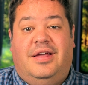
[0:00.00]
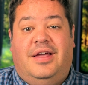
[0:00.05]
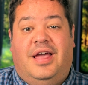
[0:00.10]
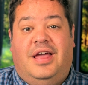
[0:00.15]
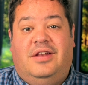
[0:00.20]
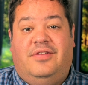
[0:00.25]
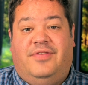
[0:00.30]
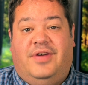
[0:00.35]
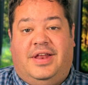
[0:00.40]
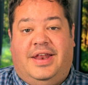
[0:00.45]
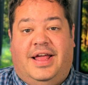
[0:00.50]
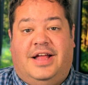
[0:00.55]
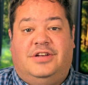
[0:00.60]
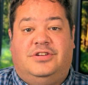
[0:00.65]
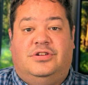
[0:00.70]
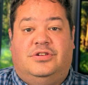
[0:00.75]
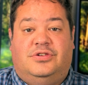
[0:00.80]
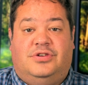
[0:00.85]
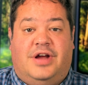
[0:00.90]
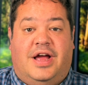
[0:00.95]
and
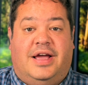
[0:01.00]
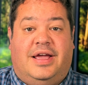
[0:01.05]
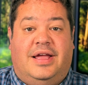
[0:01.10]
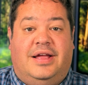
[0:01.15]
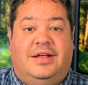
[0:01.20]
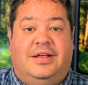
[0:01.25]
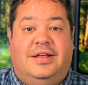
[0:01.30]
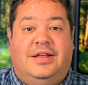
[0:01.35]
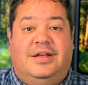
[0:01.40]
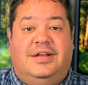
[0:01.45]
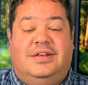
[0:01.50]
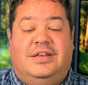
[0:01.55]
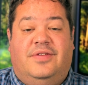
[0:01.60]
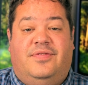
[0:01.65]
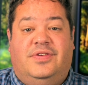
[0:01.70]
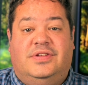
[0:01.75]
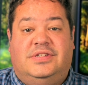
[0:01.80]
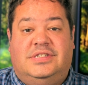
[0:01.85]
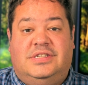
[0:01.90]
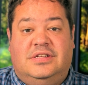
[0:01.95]
financial tracking to
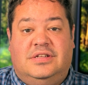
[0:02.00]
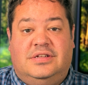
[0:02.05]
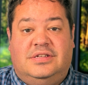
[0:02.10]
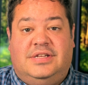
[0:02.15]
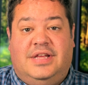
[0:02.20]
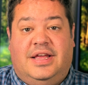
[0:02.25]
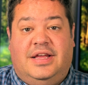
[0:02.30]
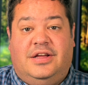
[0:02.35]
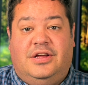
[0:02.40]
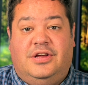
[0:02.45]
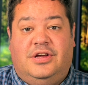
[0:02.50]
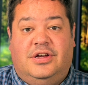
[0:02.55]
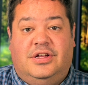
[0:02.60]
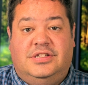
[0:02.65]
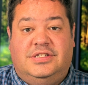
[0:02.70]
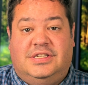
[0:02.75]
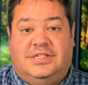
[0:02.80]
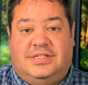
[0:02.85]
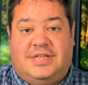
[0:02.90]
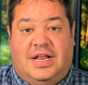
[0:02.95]
facilitate
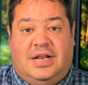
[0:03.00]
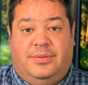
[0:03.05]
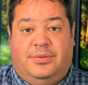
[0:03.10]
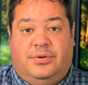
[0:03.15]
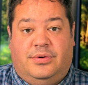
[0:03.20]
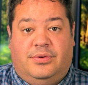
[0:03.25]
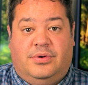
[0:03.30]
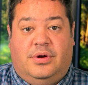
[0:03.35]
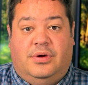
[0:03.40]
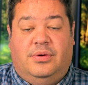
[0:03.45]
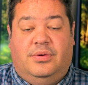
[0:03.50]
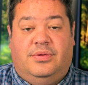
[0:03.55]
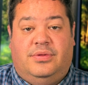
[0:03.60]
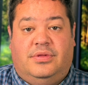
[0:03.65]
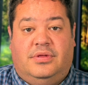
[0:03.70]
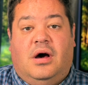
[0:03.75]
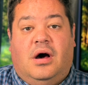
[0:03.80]
good, sustainable growth.